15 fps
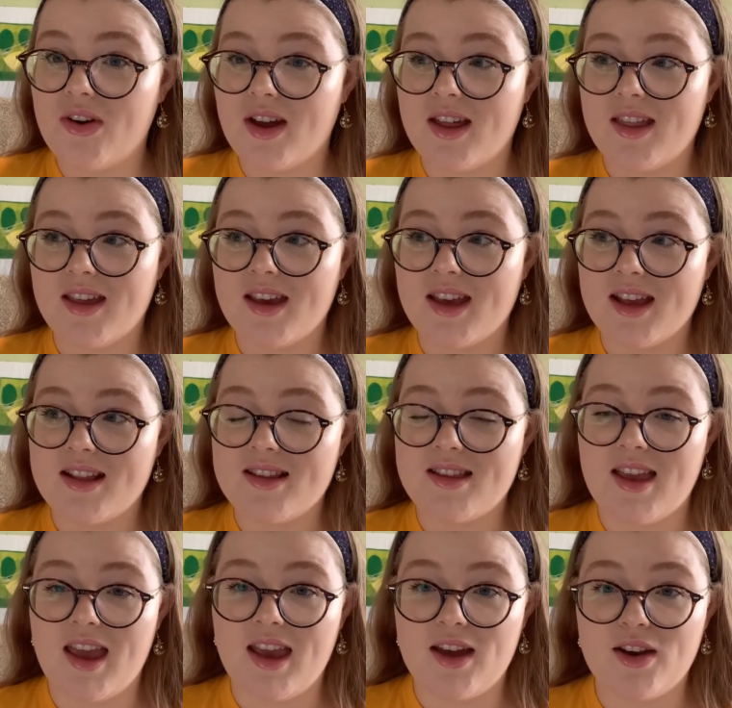I think it's
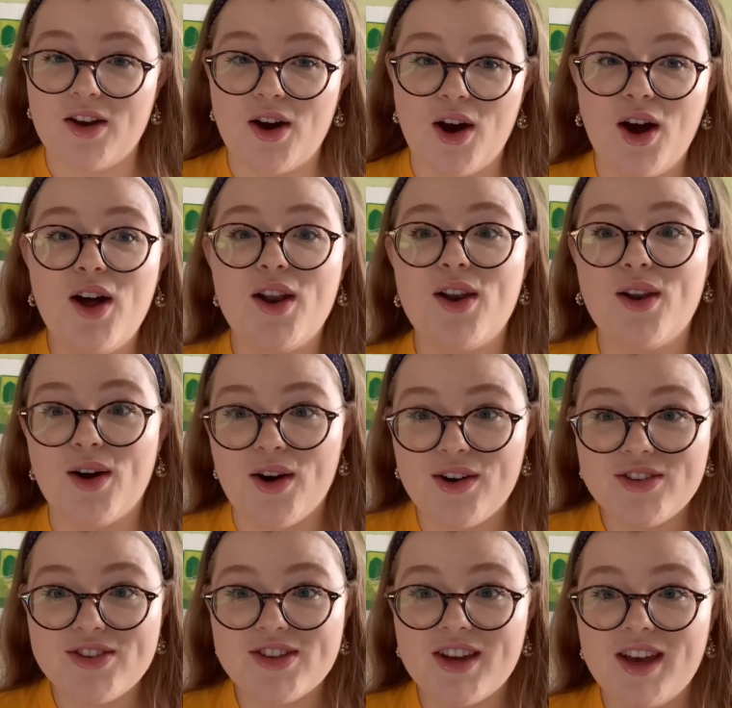taken a
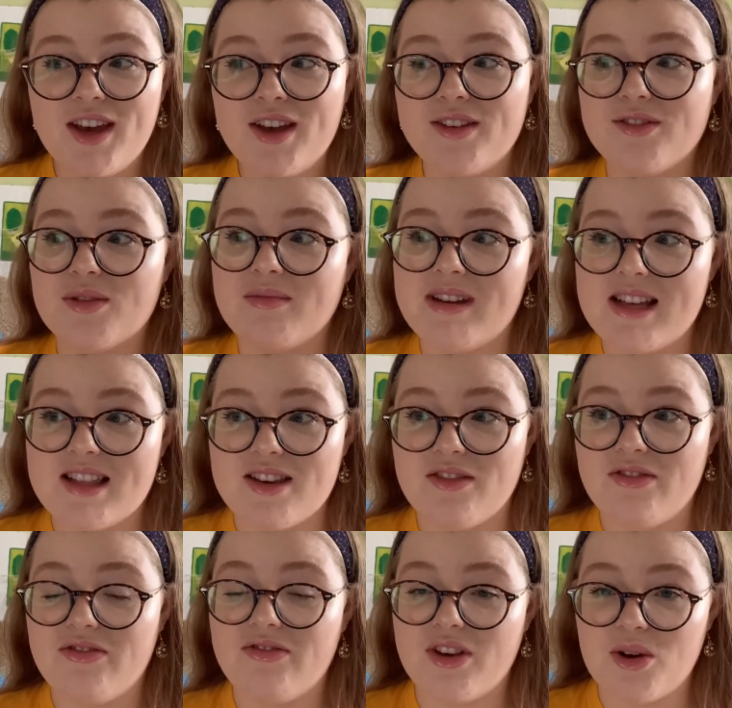lot for me to
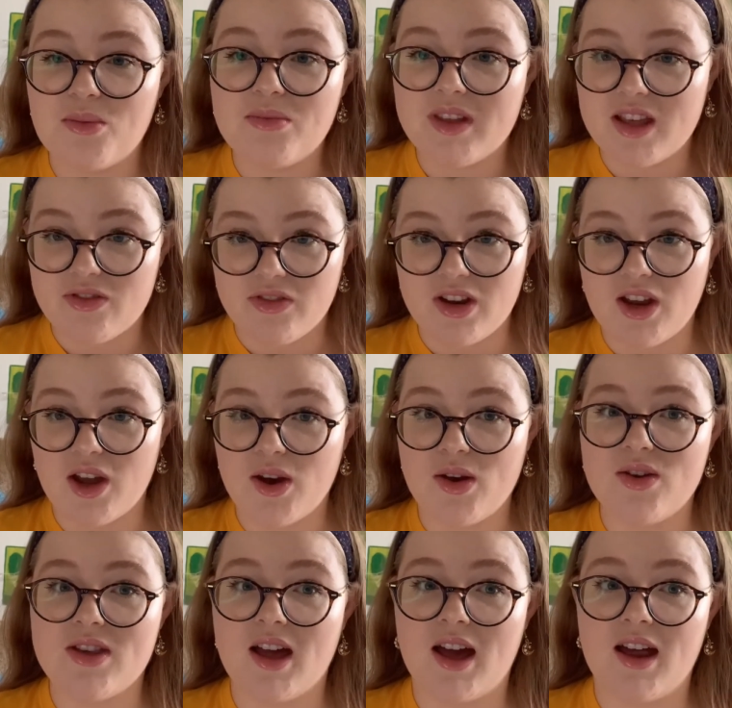film these
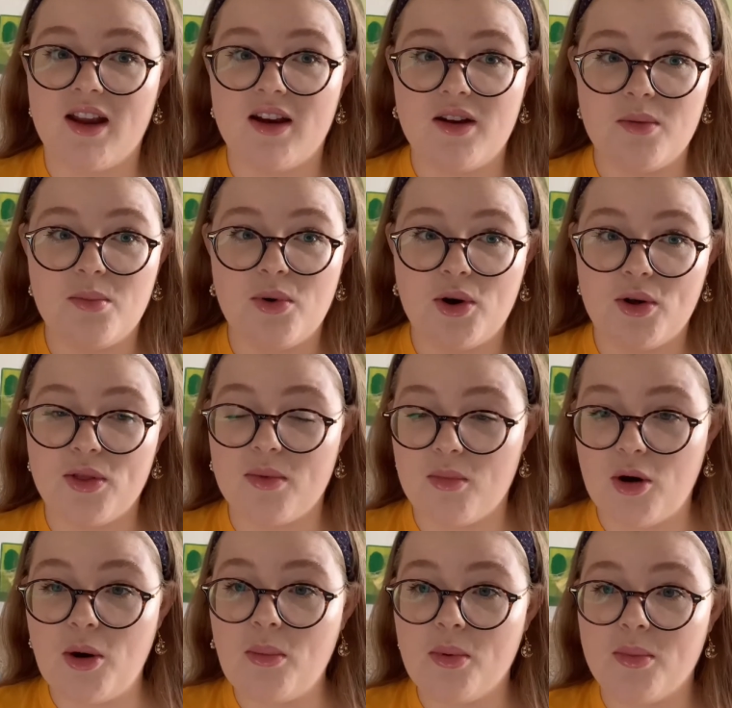videos and put them
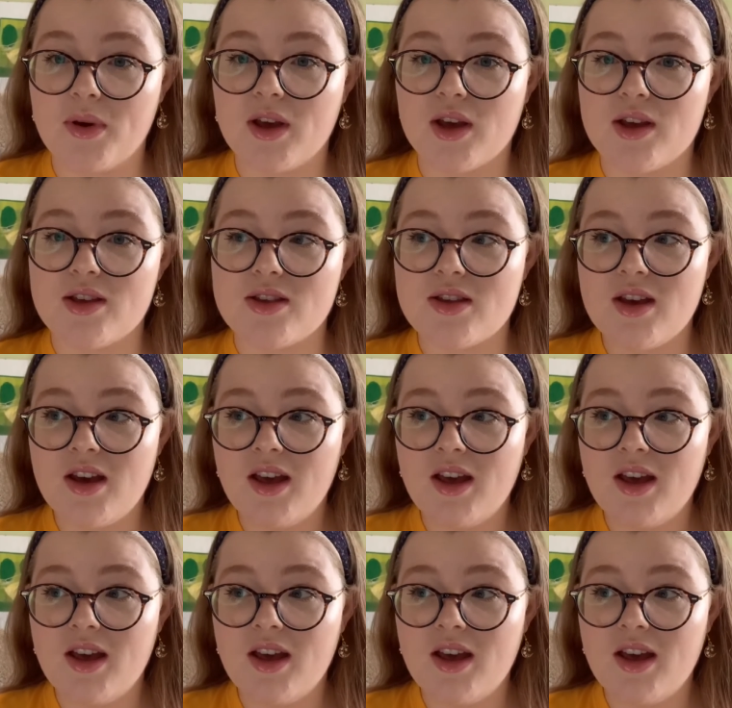up because